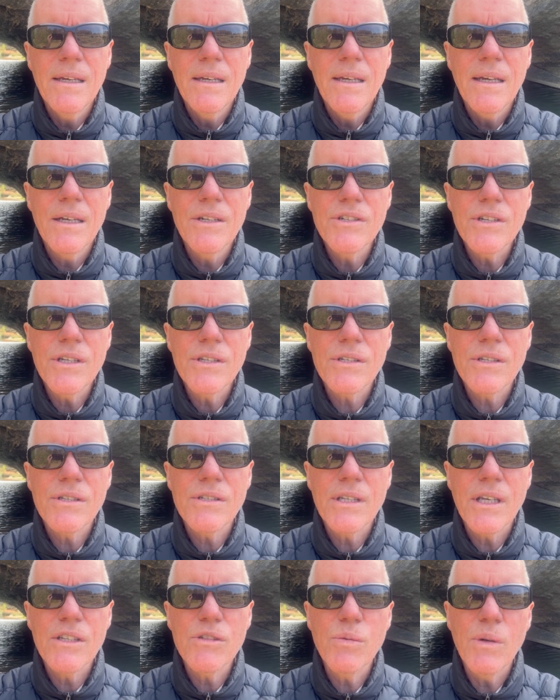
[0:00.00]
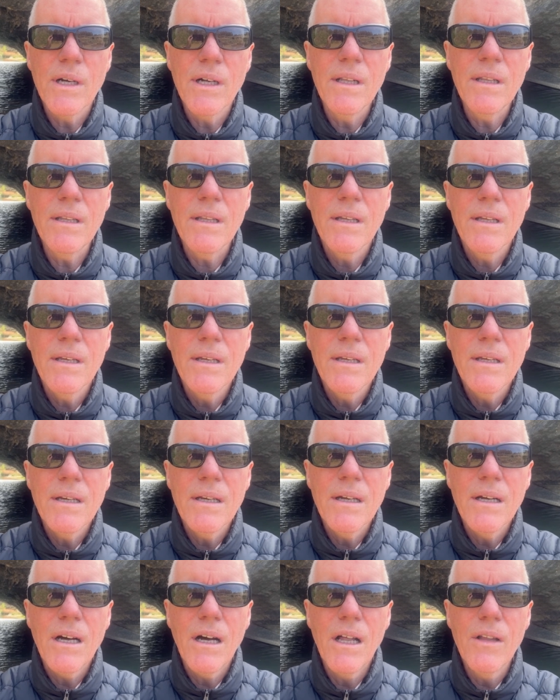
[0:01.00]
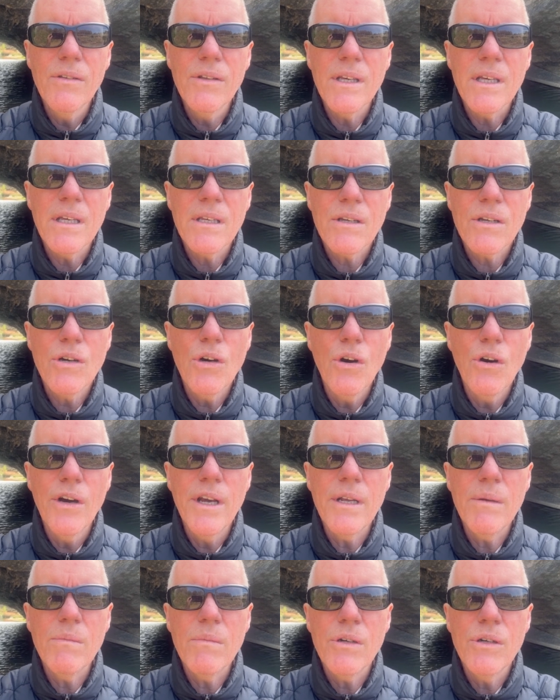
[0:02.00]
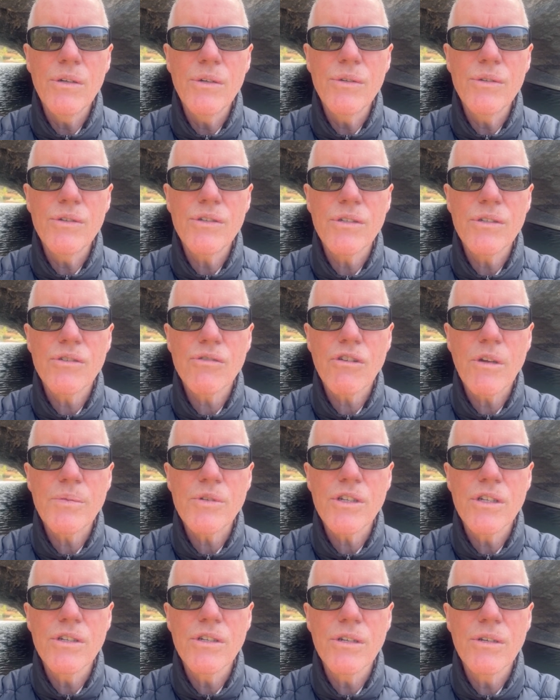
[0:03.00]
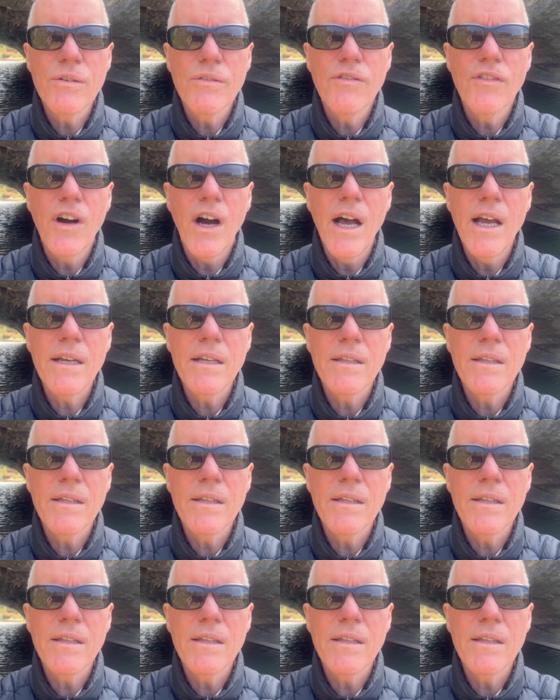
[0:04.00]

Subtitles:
And Jesus says, well, on the coin, whose inscription do you find?